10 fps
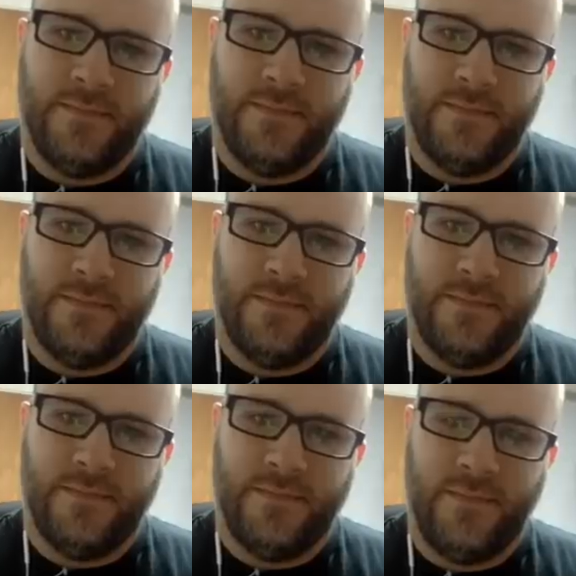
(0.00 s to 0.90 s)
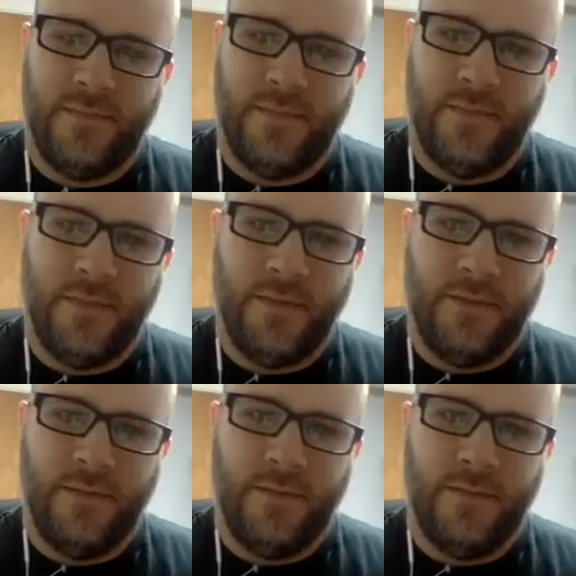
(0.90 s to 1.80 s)

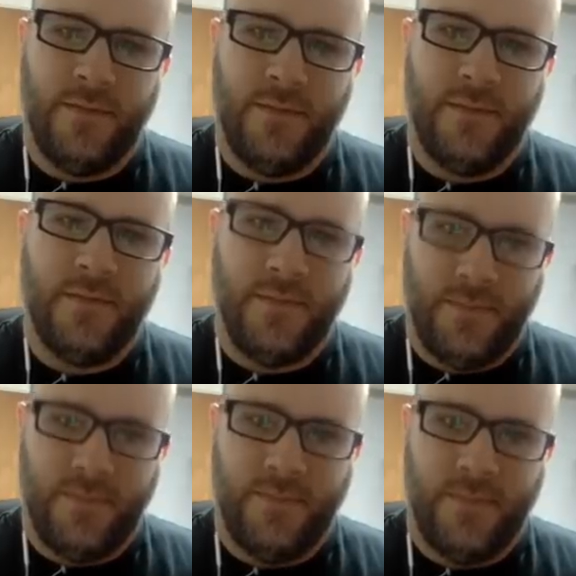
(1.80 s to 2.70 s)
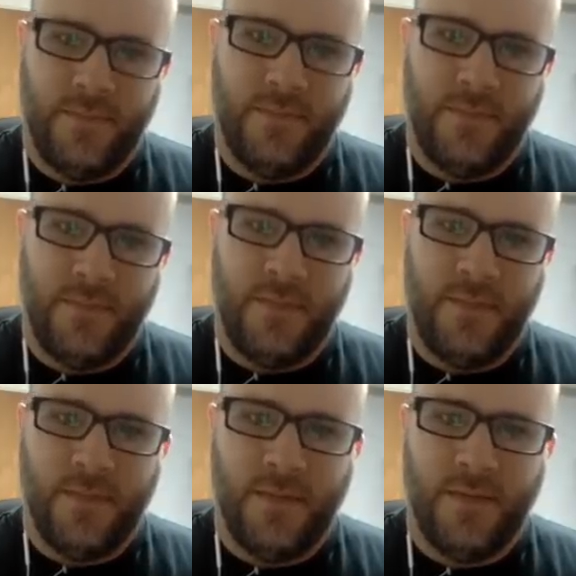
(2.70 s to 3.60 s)

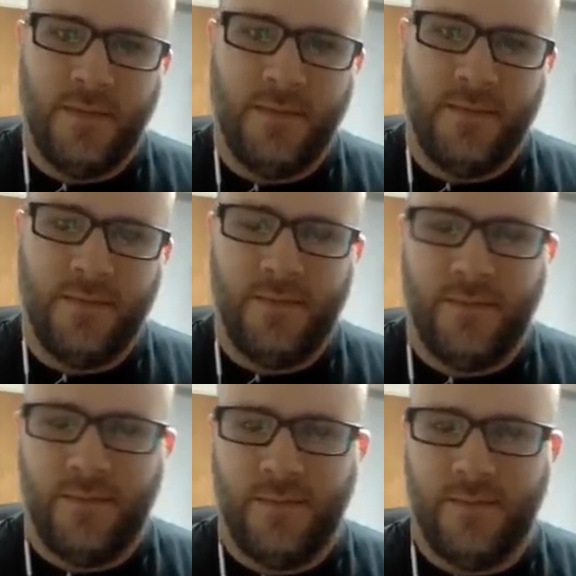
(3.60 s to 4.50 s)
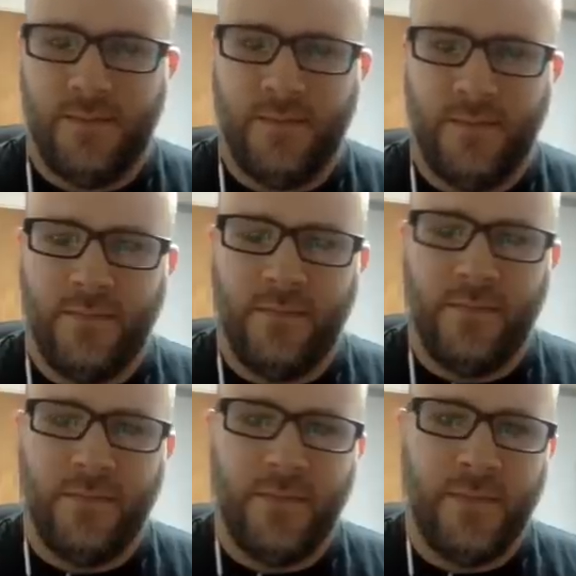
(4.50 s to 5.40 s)

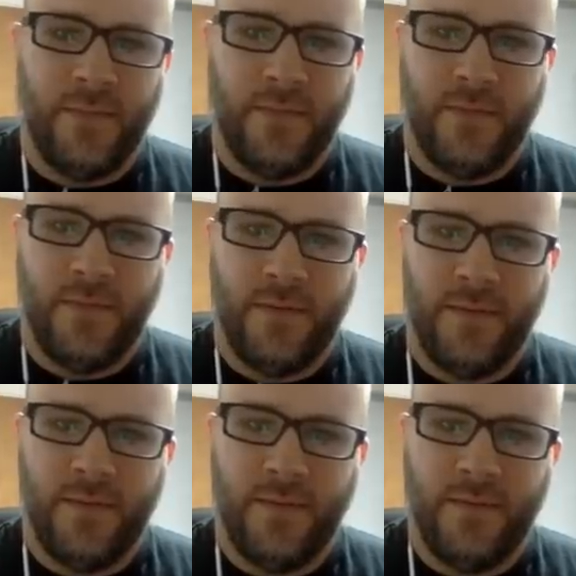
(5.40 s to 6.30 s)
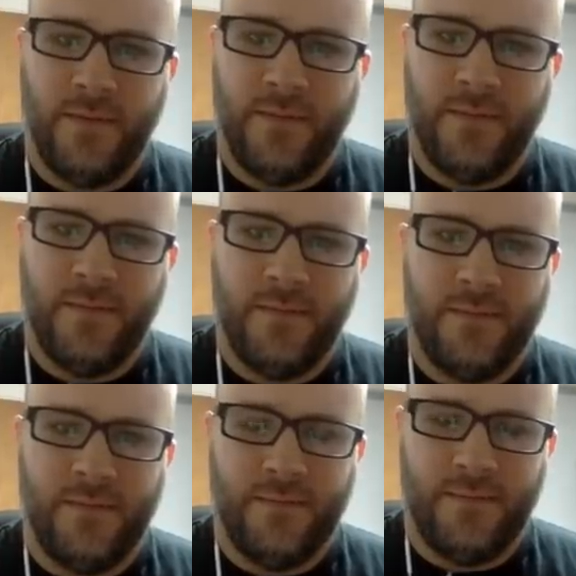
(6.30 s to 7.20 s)

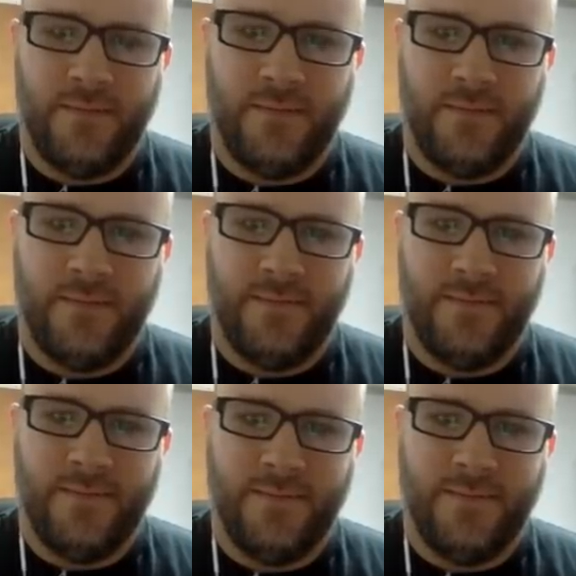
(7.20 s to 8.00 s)
The person shown says nothing.